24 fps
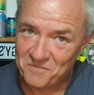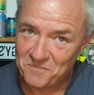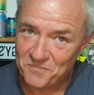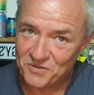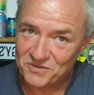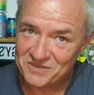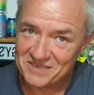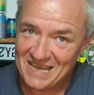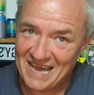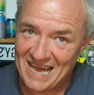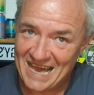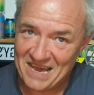
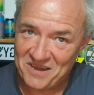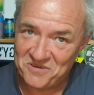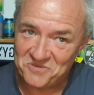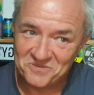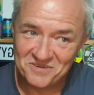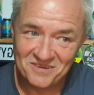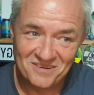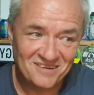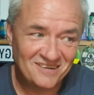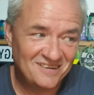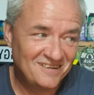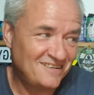But
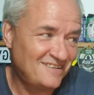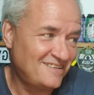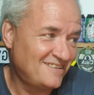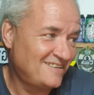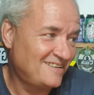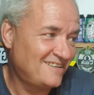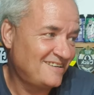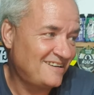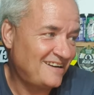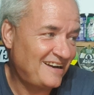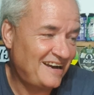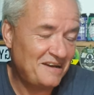now,
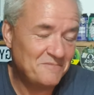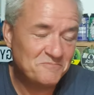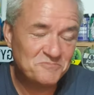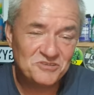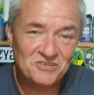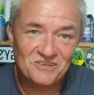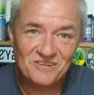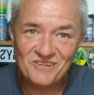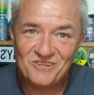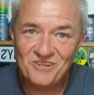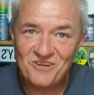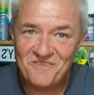I
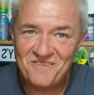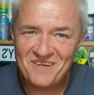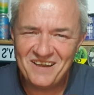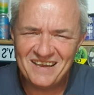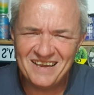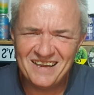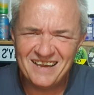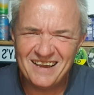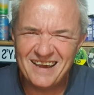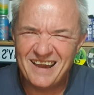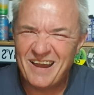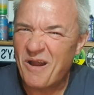absolutely love
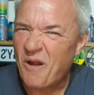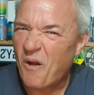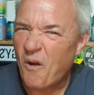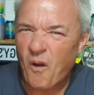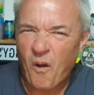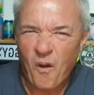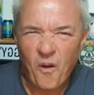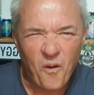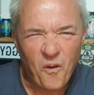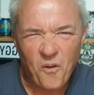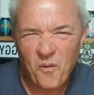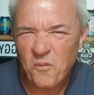it.
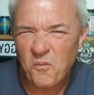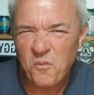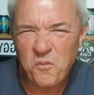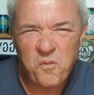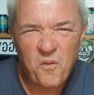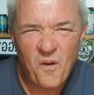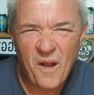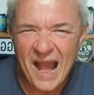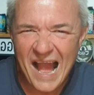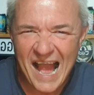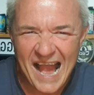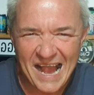
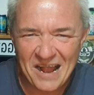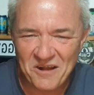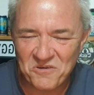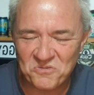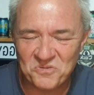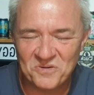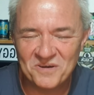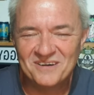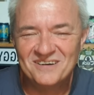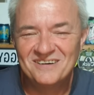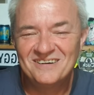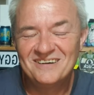
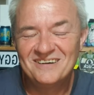Wow.